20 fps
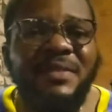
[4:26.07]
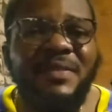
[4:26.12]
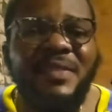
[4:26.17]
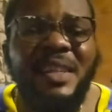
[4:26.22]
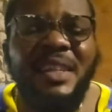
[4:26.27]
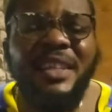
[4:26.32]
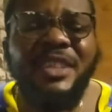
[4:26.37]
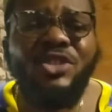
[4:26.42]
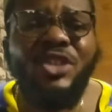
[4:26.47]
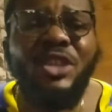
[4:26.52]

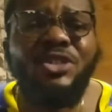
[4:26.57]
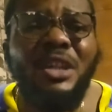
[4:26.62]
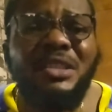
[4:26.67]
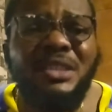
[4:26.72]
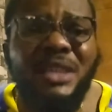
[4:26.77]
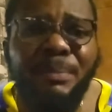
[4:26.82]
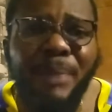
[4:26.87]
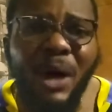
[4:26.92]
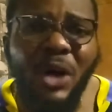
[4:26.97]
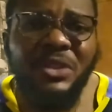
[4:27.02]
really is not
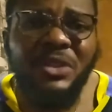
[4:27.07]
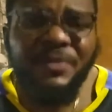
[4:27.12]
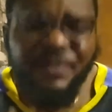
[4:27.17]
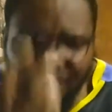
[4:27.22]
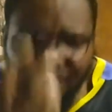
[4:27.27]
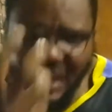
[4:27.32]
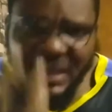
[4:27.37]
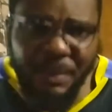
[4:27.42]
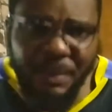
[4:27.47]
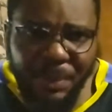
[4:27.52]
just about
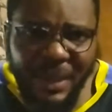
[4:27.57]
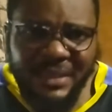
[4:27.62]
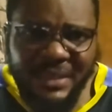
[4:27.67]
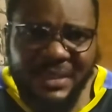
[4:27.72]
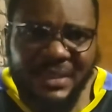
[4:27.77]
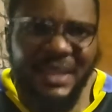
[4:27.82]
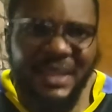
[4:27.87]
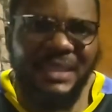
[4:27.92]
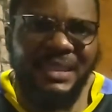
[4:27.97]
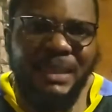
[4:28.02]
the
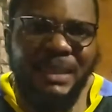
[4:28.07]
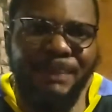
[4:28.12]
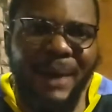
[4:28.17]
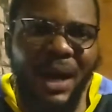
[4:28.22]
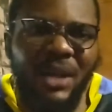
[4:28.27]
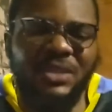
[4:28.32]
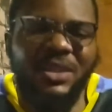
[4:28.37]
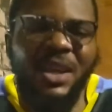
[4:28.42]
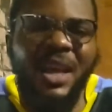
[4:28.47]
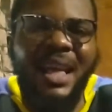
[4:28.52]
person, it's
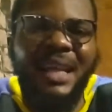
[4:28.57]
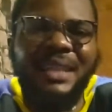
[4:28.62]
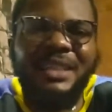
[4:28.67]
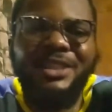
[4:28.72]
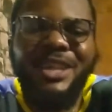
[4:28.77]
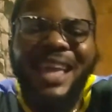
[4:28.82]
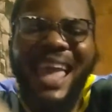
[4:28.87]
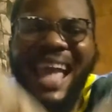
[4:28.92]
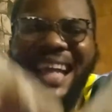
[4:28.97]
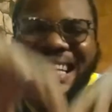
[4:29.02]
about
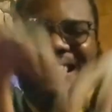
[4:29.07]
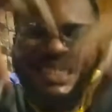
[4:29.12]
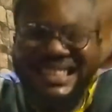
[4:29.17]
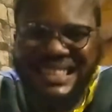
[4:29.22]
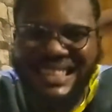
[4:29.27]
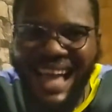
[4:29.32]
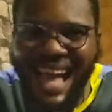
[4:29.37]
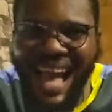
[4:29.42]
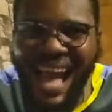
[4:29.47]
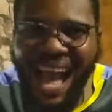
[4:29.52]
the
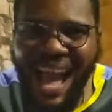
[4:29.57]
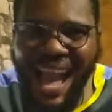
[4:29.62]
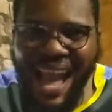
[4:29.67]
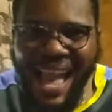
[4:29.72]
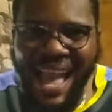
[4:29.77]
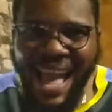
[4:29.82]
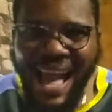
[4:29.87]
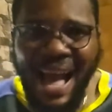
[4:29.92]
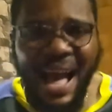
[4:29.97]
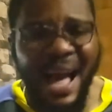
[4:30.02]

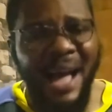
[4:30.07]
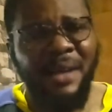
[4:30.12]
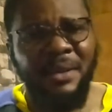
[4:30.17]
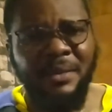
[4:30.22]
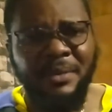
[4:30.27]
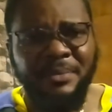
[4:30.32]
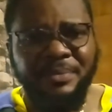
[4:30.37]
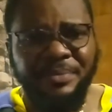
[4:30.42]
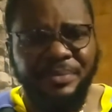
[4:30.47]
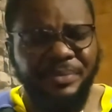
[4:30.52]
entire
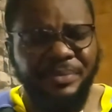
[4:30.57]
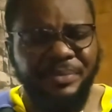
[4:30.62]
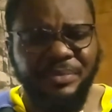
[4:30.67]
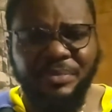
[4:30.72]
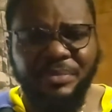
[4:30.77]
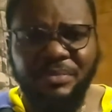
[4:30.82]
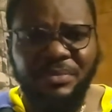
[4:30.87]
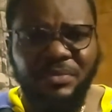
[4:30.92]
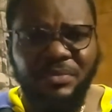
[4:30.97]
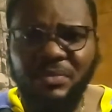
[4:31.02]

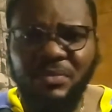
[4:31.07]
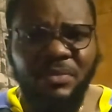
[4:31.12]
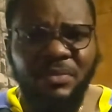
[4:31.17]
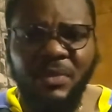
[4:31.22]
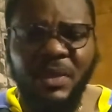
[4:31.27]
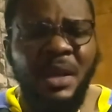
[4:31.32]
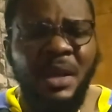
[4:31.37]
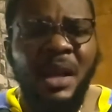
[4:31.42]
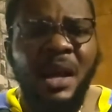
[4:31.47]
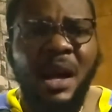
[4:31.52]

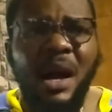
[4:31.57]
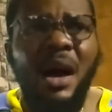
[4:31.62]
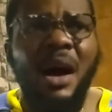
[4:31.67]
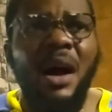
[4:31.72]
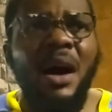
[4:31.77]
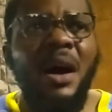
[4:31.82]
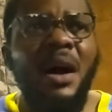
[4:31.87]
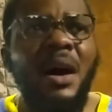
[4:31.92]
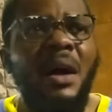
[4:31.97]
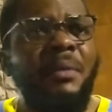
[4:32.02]

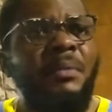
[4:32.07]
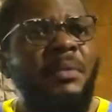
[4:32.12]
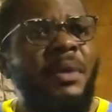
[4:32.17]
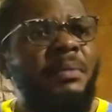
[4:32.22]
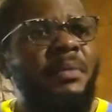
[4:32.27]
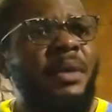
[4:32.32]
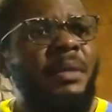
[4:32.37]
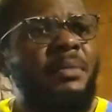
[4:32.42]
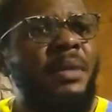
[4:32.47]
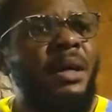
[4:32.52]

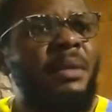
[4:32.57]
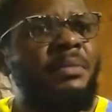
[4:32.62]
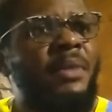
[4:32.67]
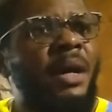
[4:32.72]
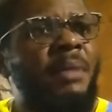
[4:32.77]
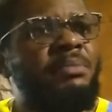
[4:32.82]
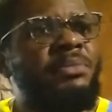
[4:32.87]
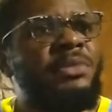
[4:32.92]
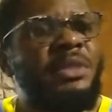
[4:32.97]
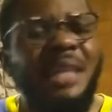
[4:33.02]

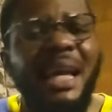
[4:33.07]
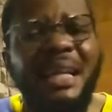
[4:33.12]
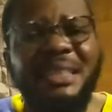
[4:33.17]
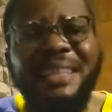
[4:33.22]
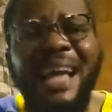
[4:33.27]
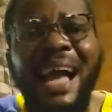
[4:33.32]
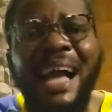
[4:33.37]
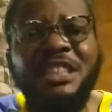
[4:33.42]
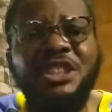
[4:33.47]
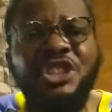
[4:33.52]
the
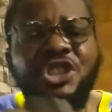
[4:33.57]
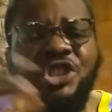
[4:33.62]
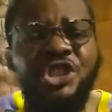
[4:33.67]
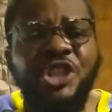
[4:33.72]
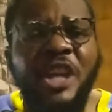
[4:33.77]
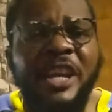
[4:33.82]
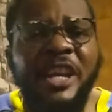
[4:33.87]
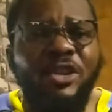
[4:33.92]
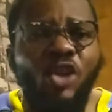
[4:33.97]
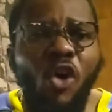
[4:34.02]
entire
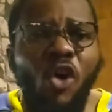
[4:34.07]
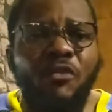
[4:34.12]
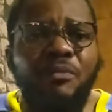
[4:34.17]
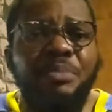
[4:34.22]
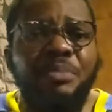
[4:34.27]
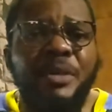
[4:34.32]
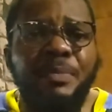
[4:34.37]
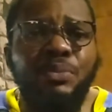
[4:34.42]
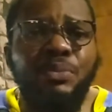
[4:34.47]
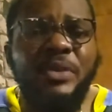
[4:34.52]
chain of
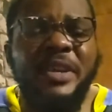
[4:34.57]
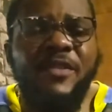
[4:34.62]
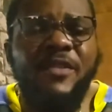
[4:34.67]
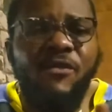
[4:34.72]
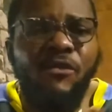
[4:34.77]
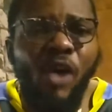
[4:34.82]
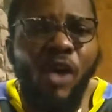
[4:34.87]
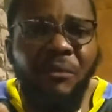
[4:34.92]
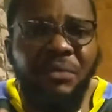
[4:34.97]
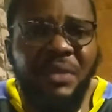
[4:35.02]
people
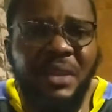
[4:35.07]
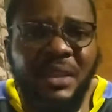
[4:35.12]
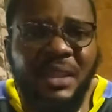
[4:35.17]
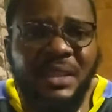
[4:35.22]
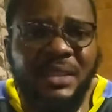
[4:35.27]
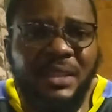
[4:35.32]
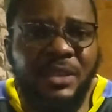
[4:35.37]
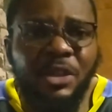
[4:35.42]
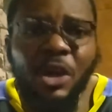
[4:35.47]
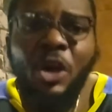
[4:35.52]
involved in
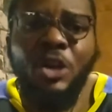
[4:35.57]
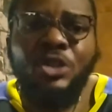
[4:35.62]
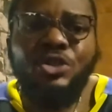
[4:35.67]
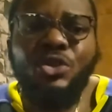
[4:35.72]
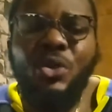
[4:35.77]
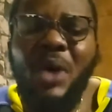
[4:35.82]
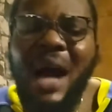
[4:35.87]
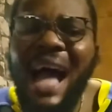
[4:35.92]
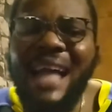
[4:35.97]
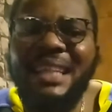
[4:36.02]
this thing.
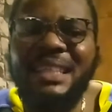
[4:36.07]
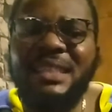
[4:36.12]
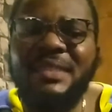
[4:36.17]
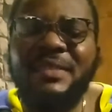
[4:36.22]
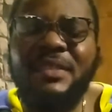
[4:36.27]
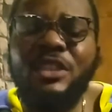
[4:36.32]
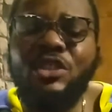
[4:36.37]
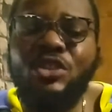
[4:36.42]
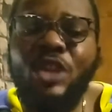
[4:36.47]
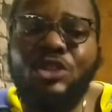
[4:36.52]
So
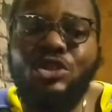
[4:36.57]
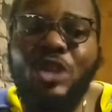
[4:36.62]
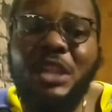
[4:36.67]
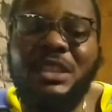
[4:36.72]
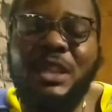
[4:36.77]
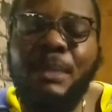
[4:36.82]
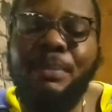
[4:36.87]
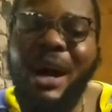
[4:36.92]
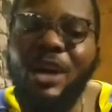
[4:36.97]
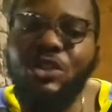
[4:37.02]
artistry is not
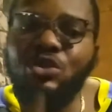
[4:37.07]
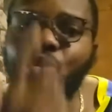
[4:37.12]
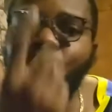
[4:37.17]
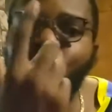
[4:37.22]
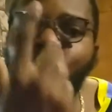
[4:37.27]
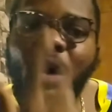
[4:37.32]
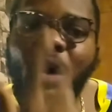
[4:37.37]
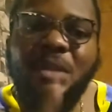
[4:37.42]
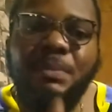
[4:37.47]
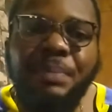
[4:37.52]
just about
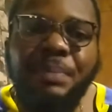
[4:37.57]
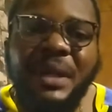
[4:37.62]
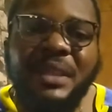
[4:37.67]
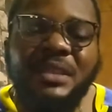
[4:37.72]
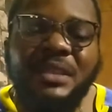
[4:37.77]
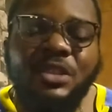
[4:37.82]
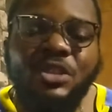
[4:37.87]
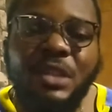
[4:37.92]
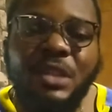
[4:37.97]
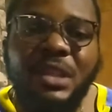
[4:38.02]
one
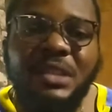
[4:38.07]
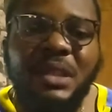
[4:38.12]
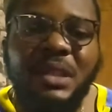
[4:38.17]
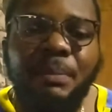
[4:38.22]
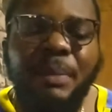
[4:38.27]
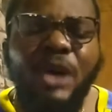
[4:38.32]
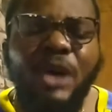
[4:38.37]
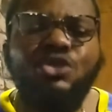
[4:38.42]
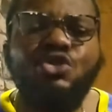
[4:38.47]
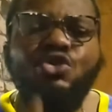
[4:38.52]
person, it's not just
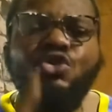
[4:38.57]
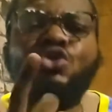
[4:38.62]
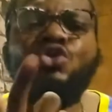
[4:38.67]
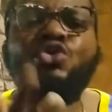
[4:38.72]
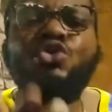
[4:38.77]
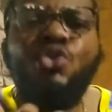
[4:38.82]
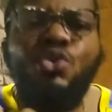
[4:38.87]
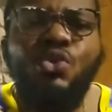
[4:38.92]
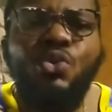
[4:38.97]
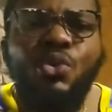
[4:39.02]
about
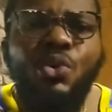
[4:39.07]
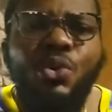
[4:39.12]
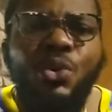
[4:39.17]
you.